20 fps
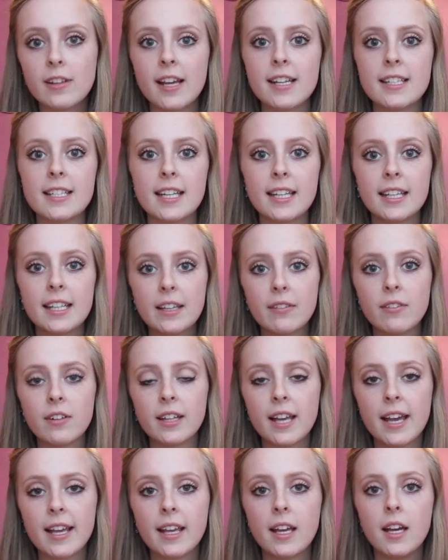liked it, give it a
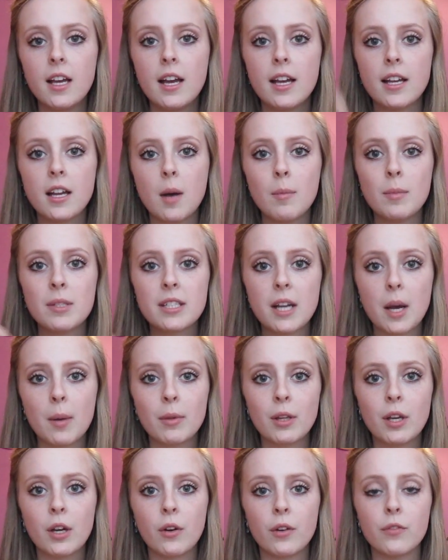like. Comment down
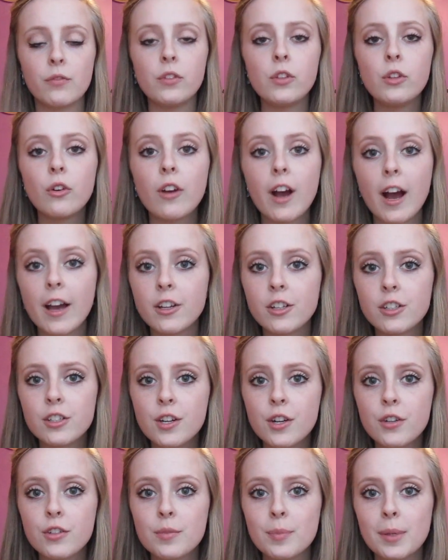below if you got your
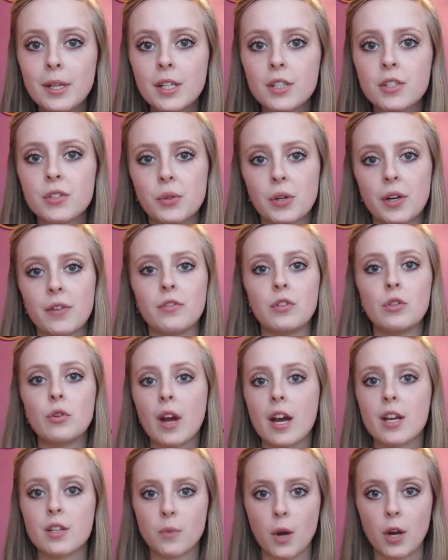nose pierced or if you
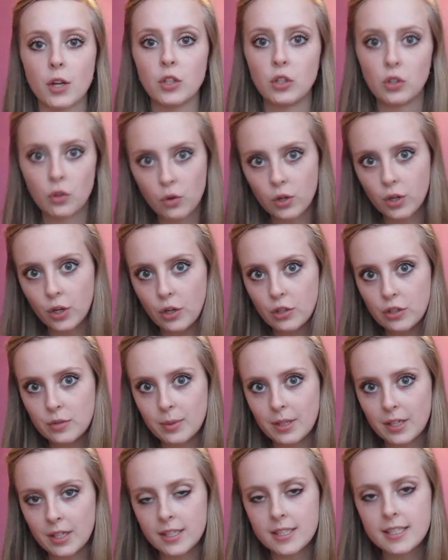guys want your nose
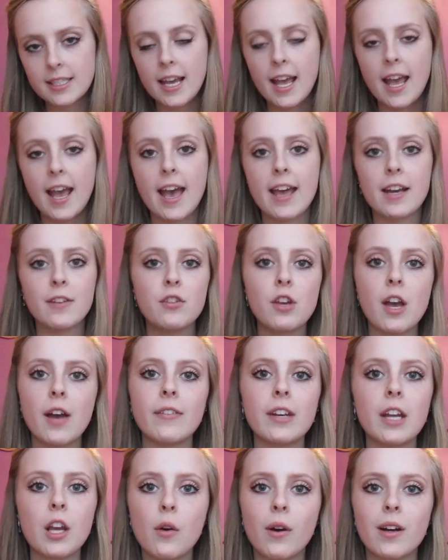pierced. And if you have
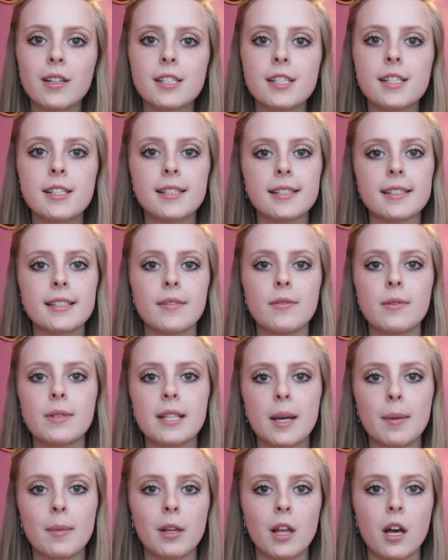any questions, just leave them
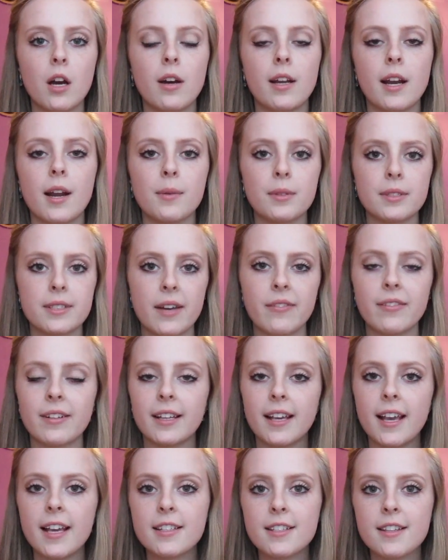down below and I will
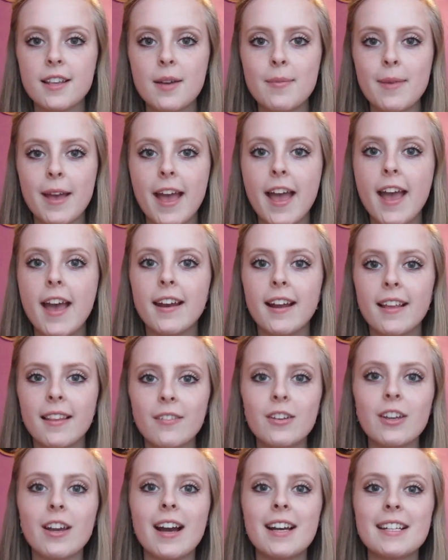definitely answer them. And I
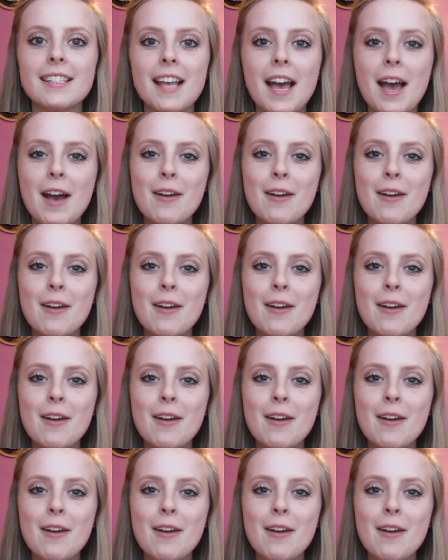love you guys.